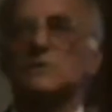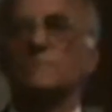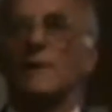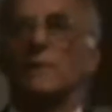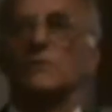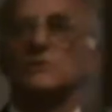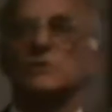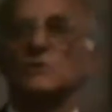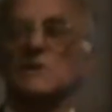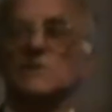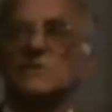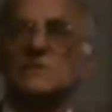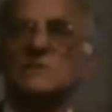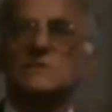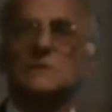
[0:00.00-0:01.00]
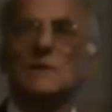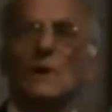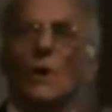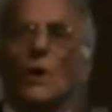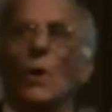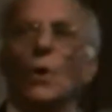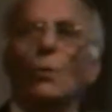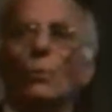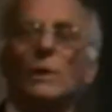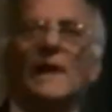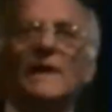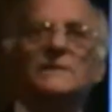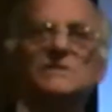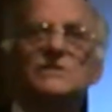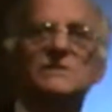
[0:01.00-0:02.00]
spiritualists
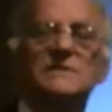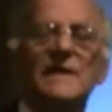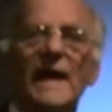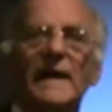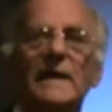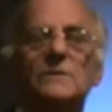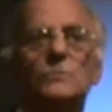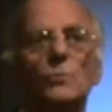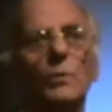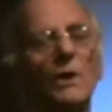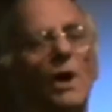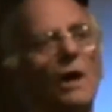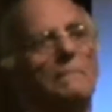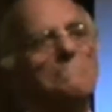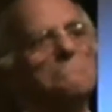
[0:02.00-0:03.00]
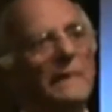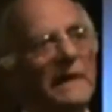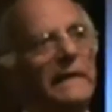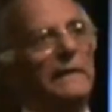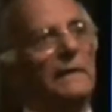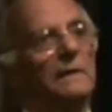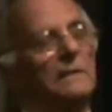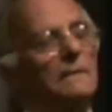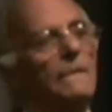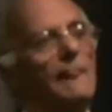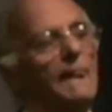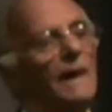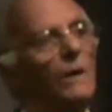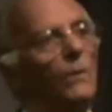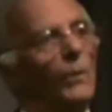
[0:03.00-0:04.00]
will understand what I mean
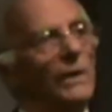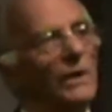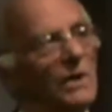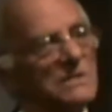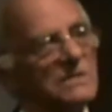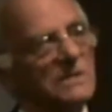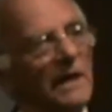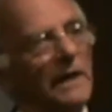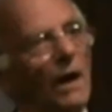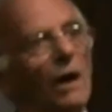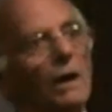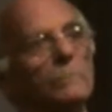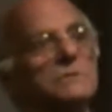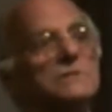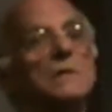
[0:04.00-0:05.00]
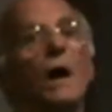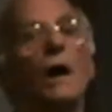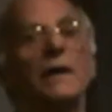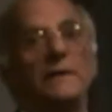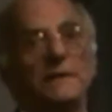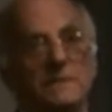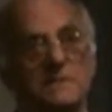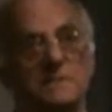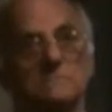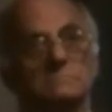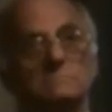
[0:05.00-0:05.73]
when I say I was guided.